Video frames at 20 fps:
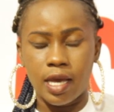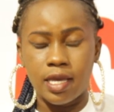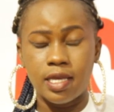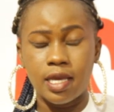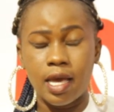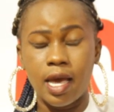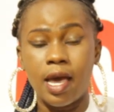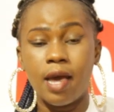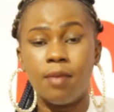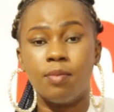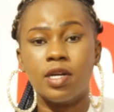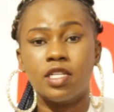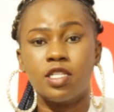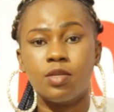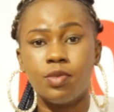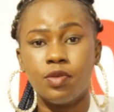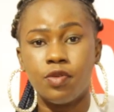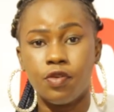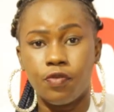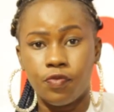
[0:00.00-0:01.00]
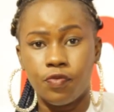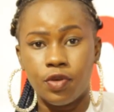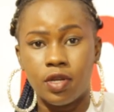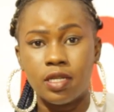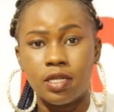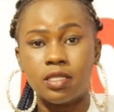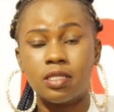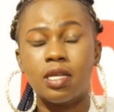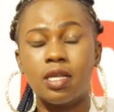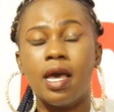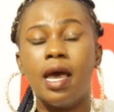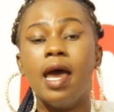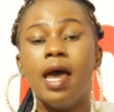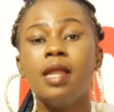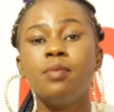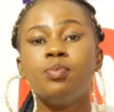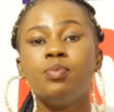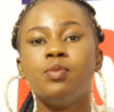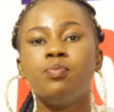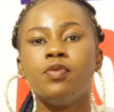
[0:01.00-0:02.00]
eye e ma se beje fie ni se
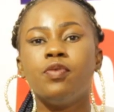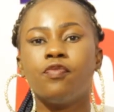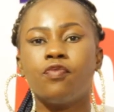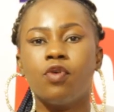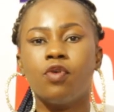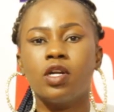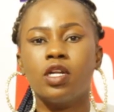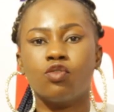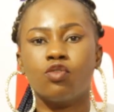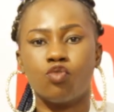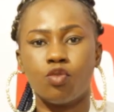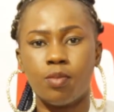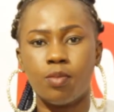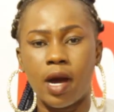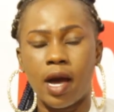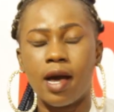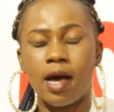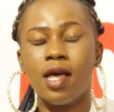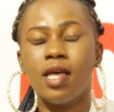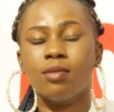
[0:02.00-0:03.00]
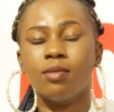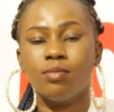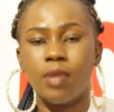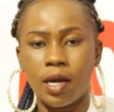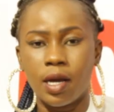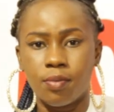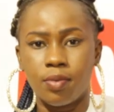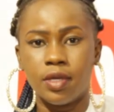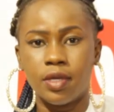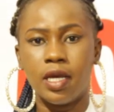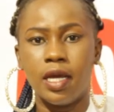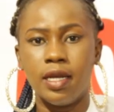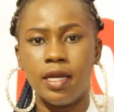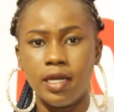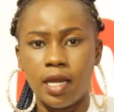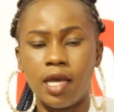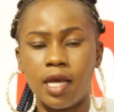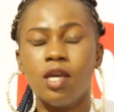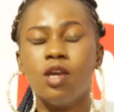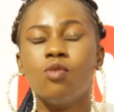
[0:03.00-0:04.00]
npp for na toma gbagun ye
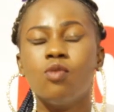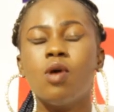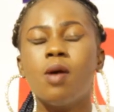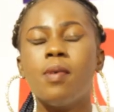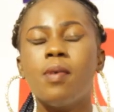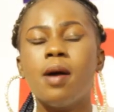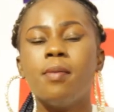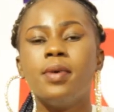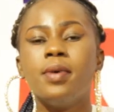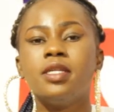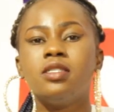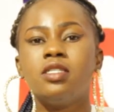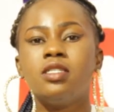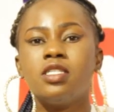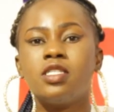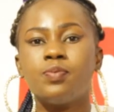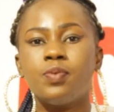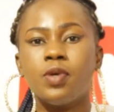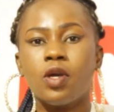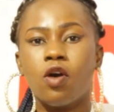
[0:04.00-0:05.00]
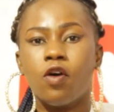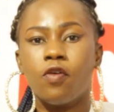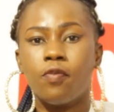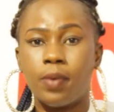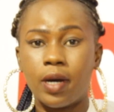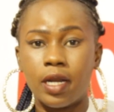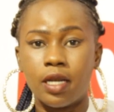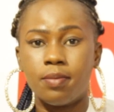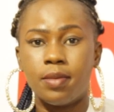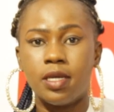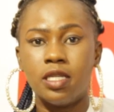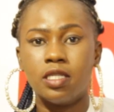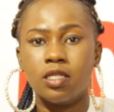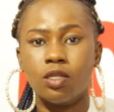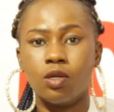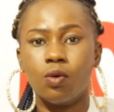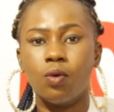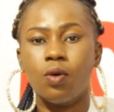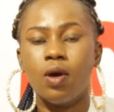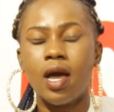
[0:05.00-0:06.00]
ne ababa ji speaker of parliament
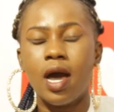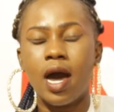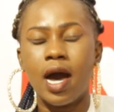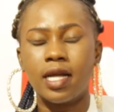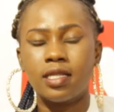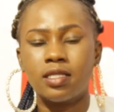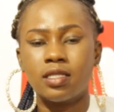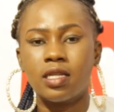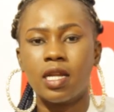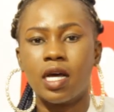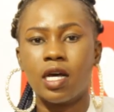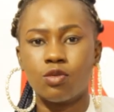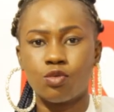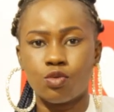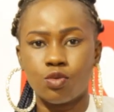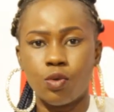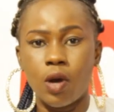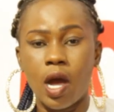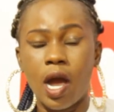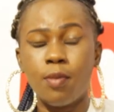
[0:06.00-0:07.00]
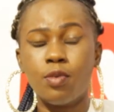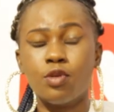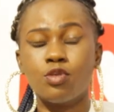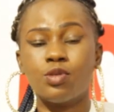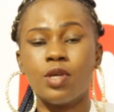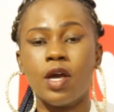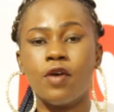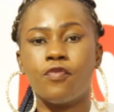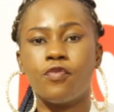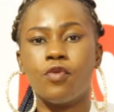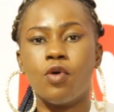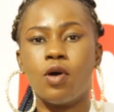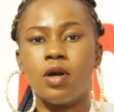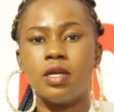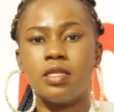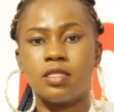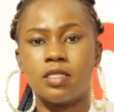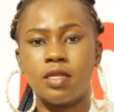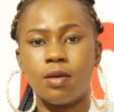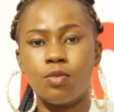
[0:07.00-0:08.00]
no atna so abusua for
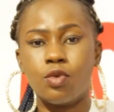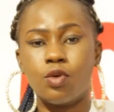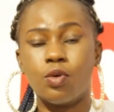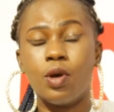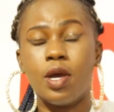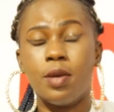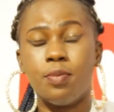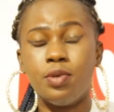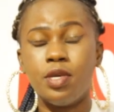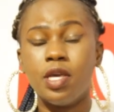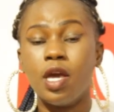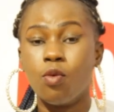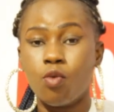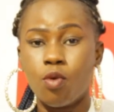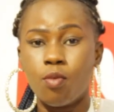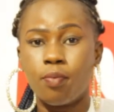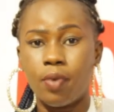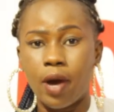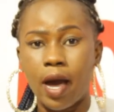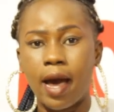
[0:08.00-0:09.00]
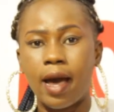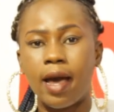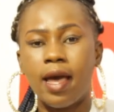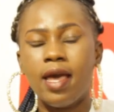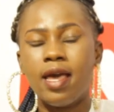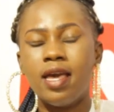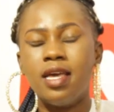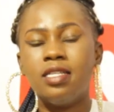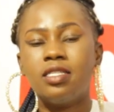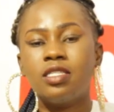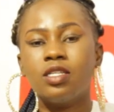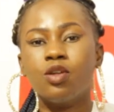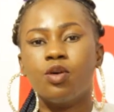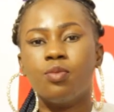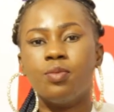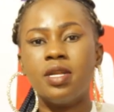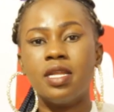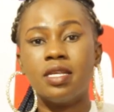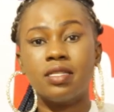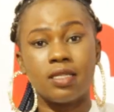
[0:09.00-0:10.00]
ensem no ebi ewumpa ntino
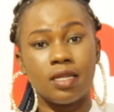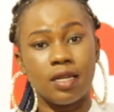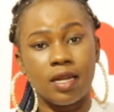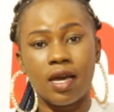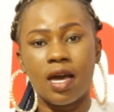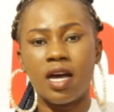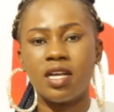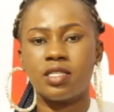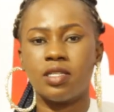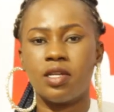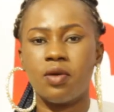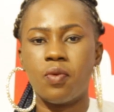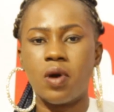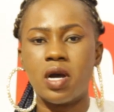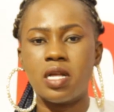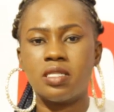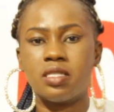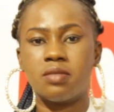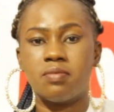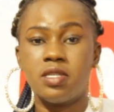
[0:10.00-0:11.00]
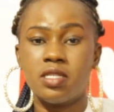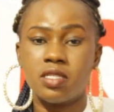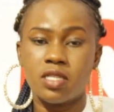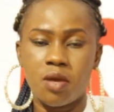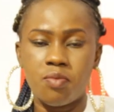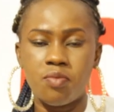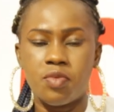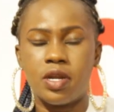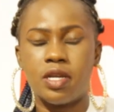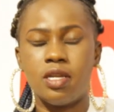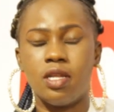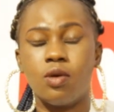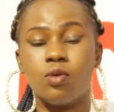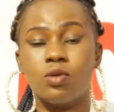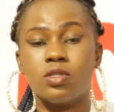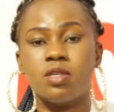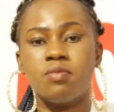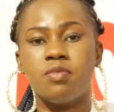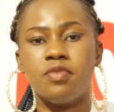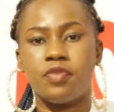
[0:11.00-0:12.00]
minister de cash na want mi se mrede
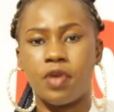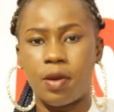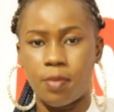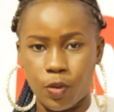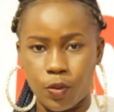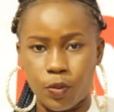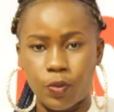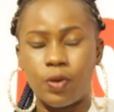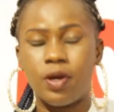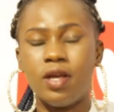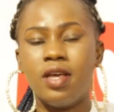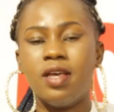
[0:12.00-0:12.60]
wo se mitwa me ho